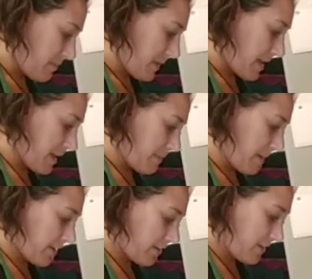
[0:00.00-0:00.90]
baking
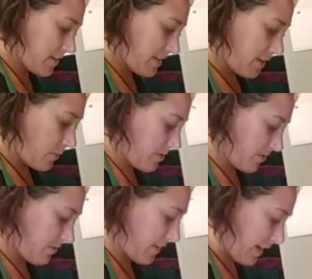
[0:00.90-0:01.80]
powder in there with
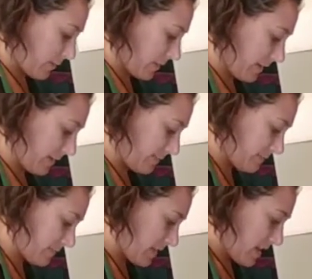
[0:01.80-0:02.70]
the flour,
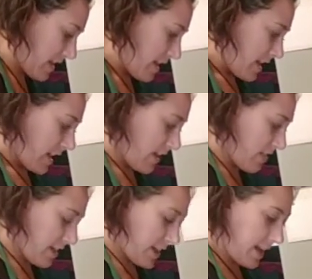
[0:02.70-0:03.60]

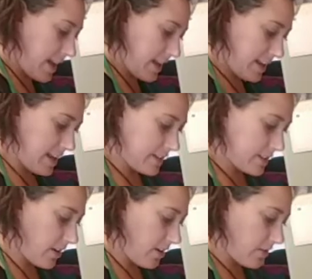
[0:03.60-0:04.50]
and then
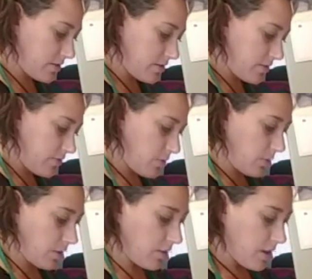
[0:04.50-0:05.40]
it calls
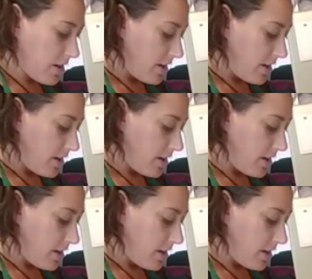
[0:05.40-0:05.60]
for